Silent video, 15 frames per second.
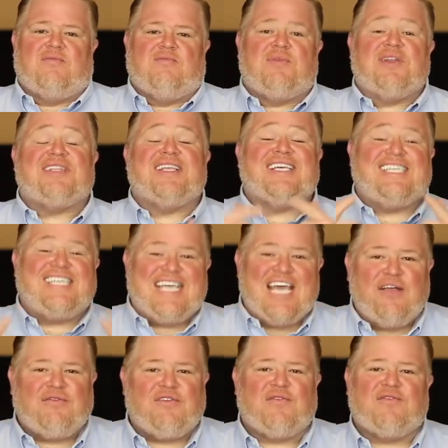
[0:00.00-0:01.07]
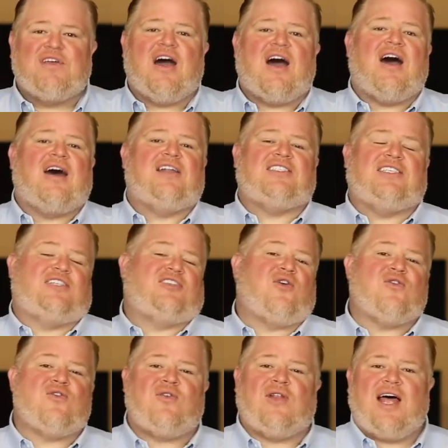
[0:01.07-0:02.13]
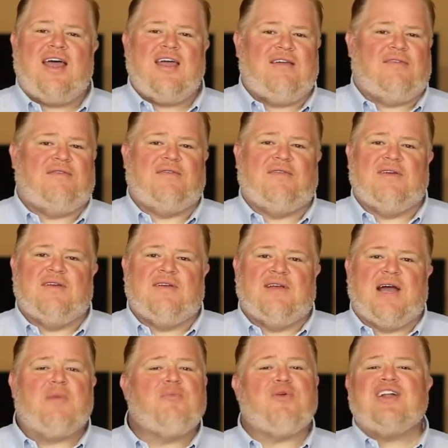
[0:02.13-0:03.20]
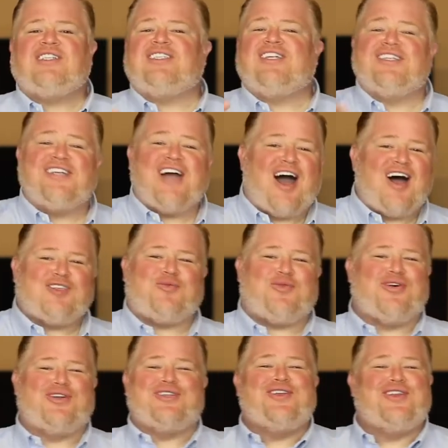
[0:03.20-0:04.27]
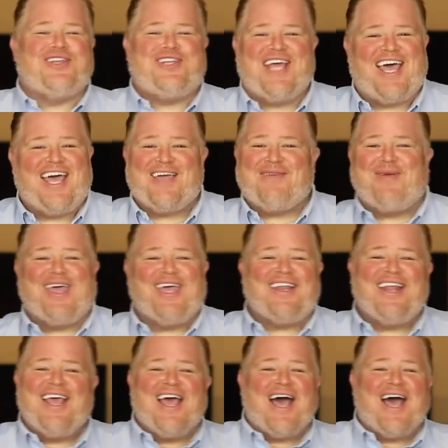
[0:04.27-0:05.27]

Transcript: But the gift of God is eternal life. I'm preaching the gospel to you today, man.